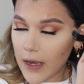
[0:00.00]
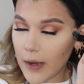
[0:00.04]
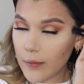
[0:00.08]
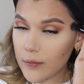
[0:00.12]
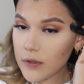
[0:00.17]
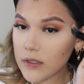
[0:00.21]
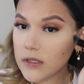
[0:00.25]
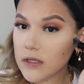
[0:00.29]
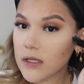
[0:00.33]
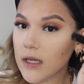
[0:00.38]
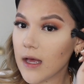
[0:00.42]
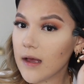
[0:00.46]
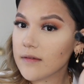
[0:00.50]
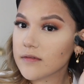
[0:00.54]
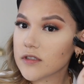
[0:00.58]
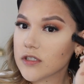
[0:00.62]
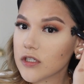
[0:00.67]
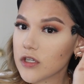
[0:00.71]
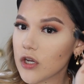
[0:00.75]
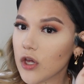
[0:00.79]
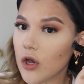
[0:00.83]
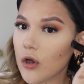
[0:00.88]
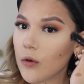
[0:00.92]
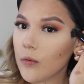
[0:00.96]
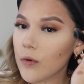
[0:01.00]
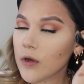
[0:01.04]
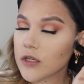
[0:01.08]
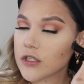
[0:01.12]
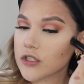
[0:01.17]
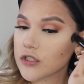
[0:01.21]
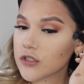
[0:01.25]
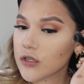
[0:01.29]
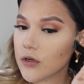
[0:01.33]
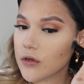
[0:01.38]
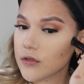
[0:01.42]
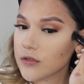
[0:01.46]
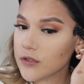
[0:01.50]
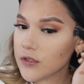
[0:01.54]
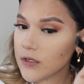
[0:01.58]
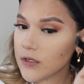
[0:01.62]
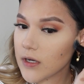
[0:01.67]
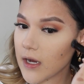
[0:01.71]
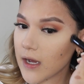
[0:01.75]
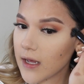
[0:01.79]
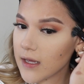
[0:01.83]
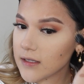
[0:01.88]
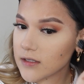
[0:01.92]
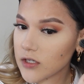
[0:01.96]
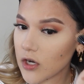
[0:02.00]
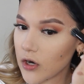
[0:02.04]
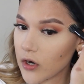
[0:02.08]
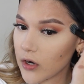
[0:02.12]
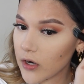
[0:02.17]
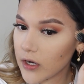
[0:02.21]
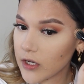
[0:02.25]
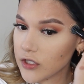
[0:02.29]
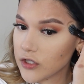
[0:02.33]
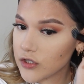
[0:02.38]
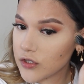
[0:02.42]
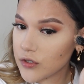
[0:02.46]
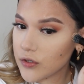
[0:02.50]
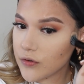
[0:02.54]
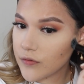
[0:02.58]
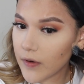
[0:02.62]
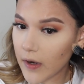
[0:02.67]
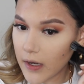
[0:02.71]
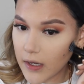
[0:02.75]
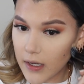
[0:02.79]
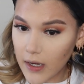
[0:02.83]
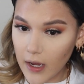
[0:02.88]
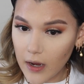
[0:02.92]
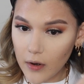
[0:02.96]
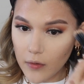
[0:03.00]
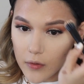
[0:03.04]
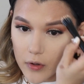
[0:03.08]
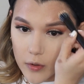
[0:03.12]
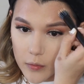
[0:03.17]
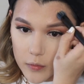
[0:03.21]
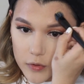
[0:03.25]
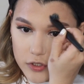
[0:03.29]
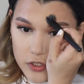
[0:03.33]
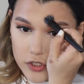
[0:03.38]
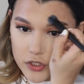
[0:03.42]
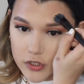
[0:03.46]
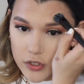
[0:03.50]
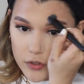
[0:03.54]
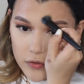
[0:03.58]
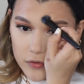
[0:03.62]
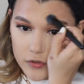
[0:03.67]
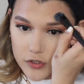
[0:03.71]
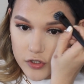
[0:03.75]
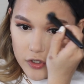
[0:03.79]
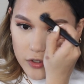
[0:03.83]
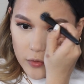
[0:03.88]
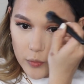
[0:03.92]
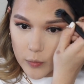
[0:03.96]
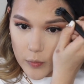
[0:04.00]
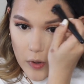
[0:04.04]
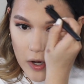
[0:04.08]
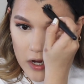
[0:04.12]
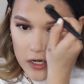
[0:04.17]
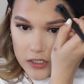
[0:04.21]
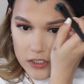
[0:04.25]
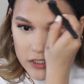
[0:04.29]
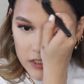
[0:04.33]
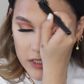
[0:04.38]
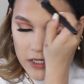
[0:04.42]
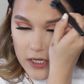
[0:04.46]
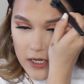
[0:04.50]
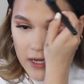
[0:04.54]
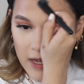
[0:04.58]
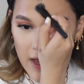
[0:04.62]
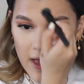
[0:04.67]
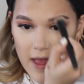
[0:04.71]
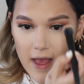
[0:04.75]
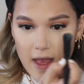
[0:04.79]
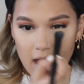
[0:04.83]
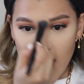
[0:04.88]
I would love to know what shows you guys are into right now or what shows you're watching.